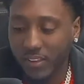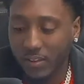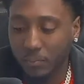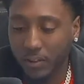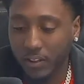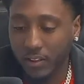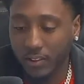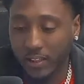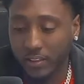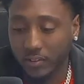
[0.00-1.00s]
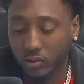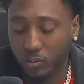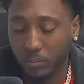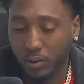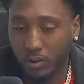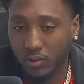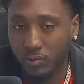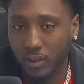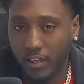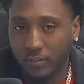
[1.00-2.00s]
But yeah, the Super
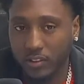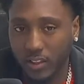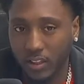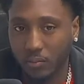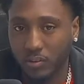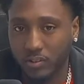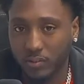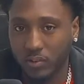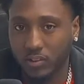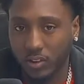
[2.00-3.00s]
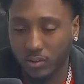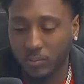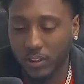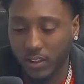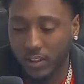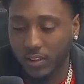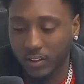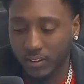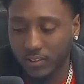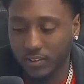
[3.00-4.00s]
Bowl halftime was dope.
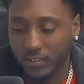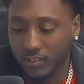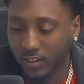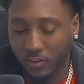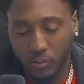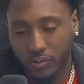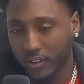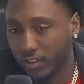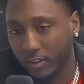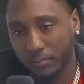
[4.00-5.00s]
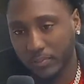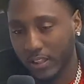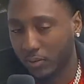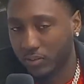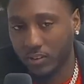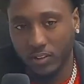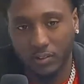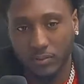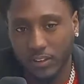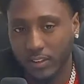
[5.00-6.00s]
The Uncle Sam, that was
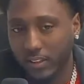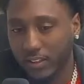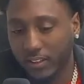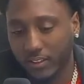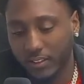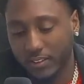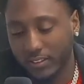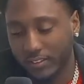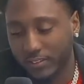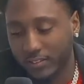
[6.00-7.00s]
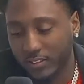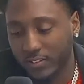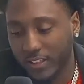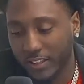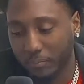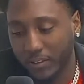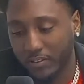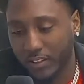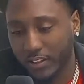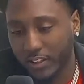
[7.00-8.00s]
dope. The statements
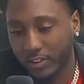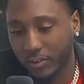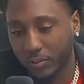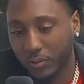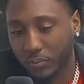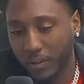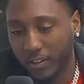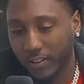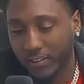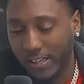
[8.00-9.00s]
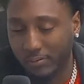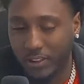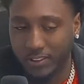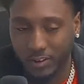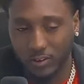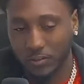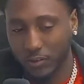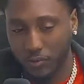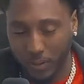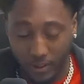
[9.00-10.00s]
that Kendrick was making. Now, I'm not sure if he
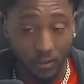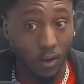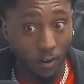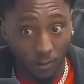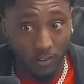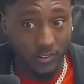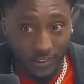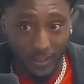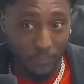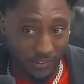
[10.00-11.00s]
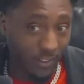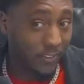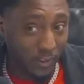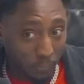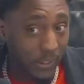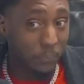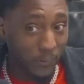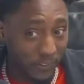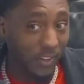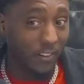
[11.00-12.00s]
was making all the statements that all these people
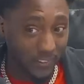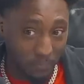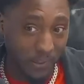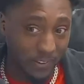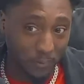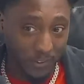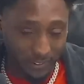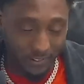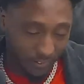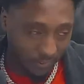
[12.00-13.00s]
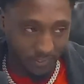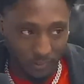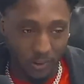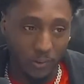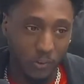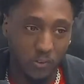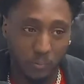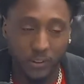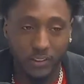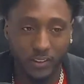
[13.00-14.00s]
are talking about on video. Who knows?
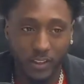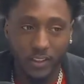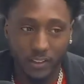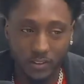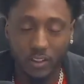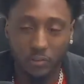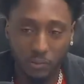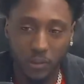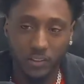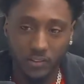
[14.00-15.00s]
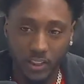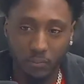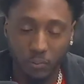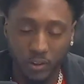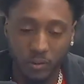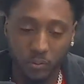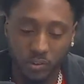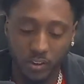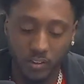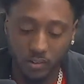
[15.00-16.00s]
But he definitely made a statement what he was
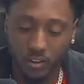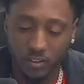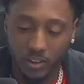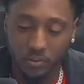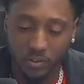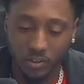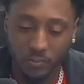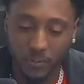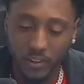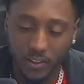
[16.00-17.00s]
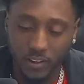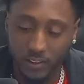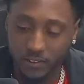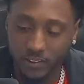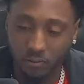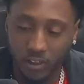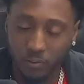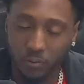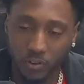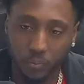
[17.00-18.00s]
saying, so that was dope. And he did it right in
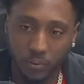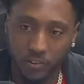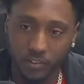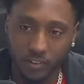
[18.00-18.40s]
front of the president.